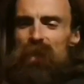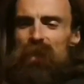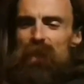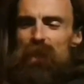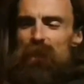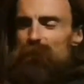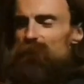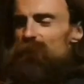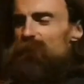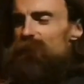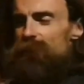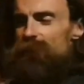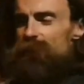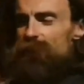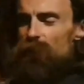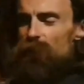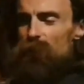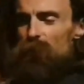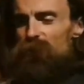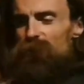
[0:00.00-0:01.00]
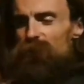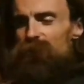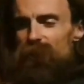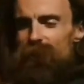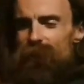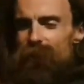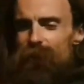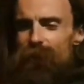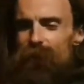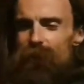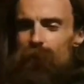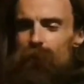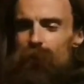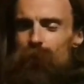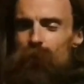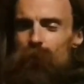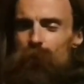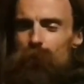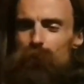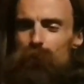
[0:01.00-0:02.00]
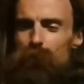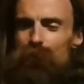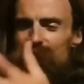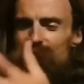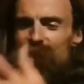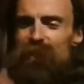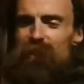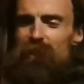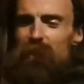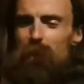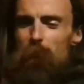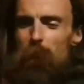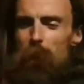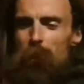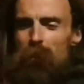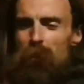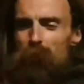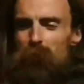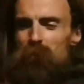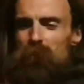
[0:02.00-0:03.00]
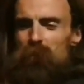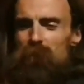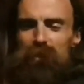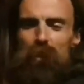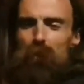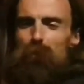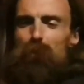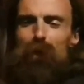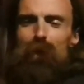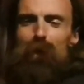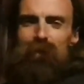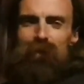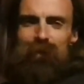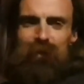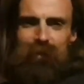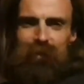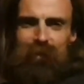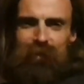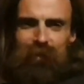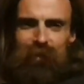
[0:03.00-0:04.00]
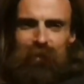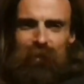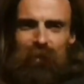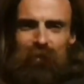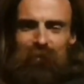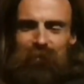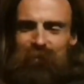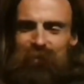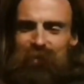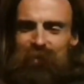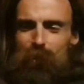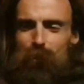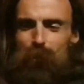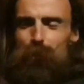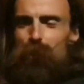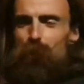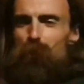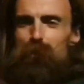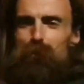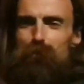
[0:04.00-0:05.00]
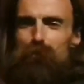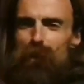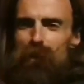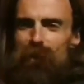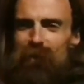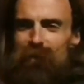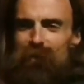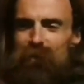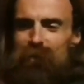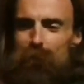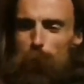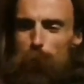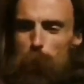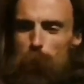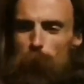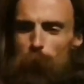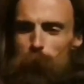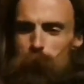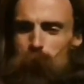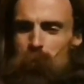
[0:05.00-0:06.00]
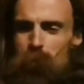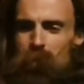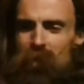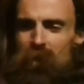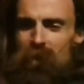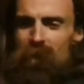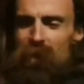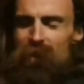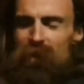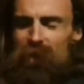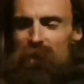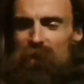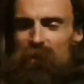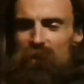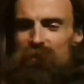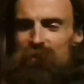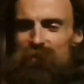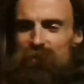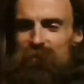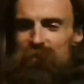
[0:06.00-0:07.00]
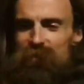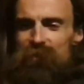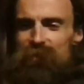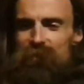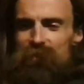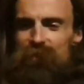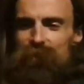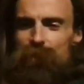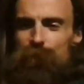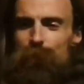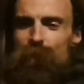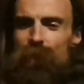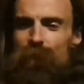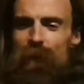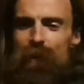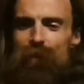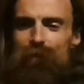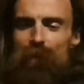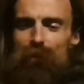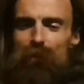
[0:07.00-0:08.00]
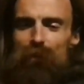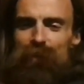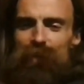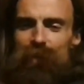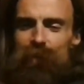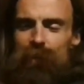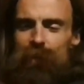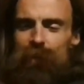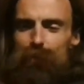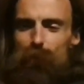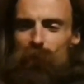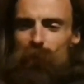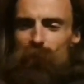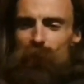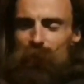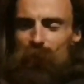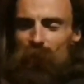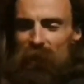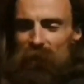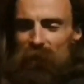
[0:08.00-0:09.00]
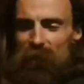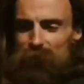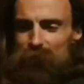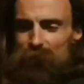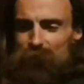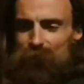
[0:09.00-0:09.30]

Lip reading: everything that we're sitting on, we're breathing, that's all balls, you know? They'll show us balls. Now, you and I have never seen these balls, right?